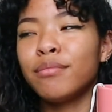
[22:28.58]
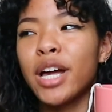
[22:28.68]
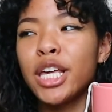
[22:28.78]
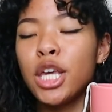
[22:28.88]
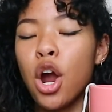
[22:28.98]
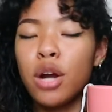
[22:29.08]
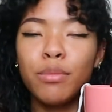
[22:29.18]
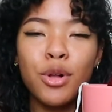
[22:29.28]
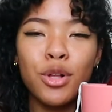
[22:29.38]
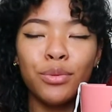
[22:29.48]
a yarn
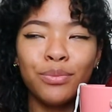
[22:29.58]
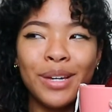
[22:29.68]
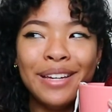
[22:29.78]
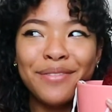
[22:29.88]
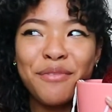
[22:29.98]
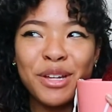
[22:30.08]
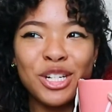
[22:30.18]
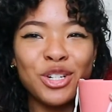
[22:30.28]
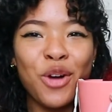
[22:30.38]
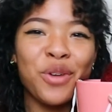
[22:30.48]
bowl, but
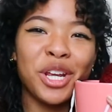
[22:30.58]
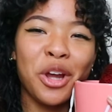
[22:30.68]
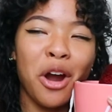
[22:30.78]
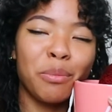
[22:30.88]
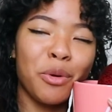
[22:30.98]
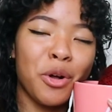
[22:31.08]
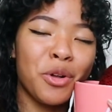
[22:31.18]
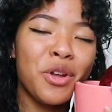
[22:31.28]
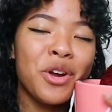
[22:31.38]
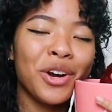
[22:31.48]
you don't want a yarn
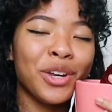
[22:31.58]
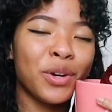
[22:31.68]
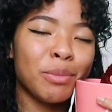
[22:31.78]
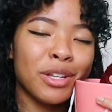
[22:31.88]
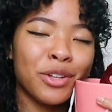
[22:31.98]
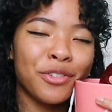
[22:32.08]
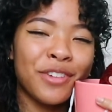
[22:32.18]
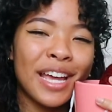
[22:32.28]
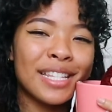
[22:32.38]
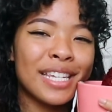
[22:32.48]
bowl, or you want to be a little
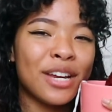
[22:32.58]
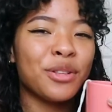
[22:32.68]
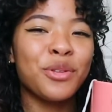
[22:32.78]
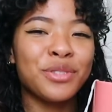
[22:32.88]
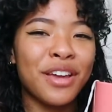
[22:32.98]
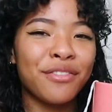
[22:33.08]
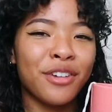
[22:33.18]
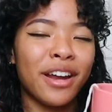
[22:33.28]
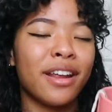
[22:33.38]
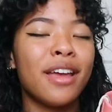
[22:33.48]
fancier, a little
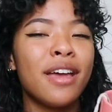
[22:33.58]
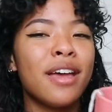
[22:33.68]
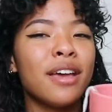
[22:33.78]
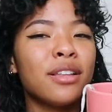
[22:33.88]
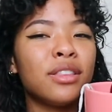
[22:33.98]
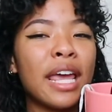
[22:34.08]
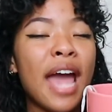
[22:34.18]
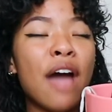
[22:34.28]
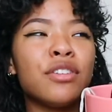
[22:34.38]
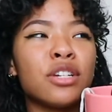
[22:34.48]
different, they
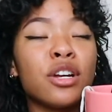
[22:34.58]
have these.